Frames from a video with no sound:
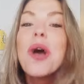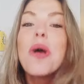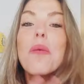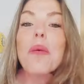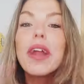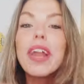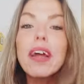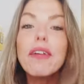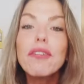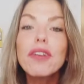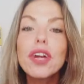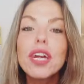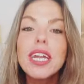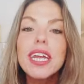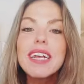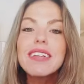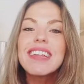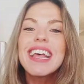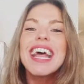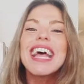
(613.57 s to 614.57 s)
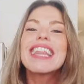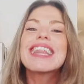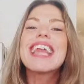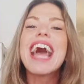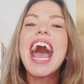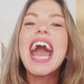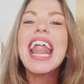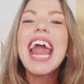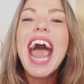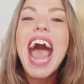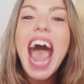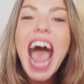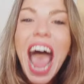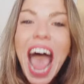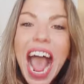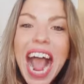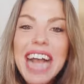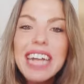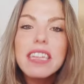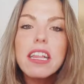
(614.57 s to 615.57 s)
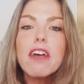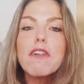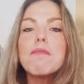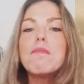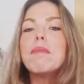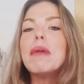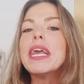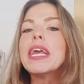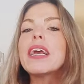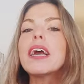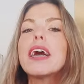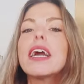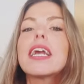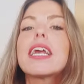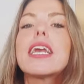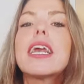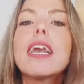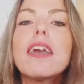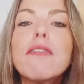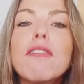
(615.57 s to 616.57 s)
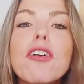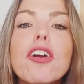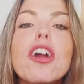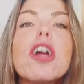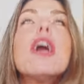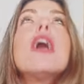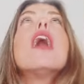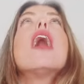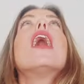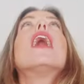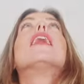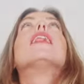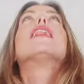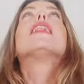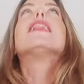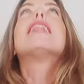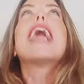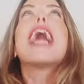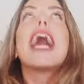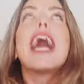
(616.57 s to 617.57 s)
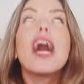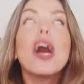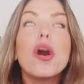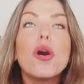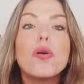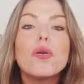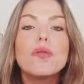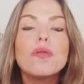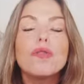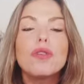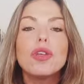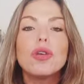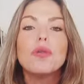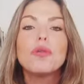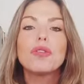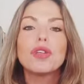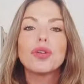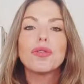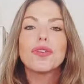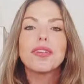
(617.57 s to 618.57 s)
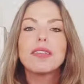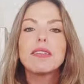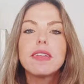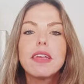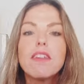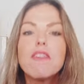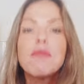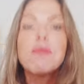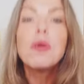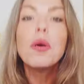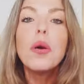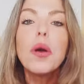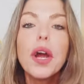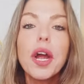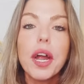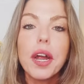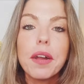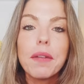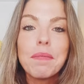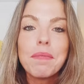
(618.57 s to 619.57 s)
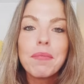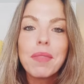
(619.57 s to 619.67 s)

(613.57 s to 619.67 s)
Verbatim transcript: whatever it is, that act of being a giver allows you to receive more.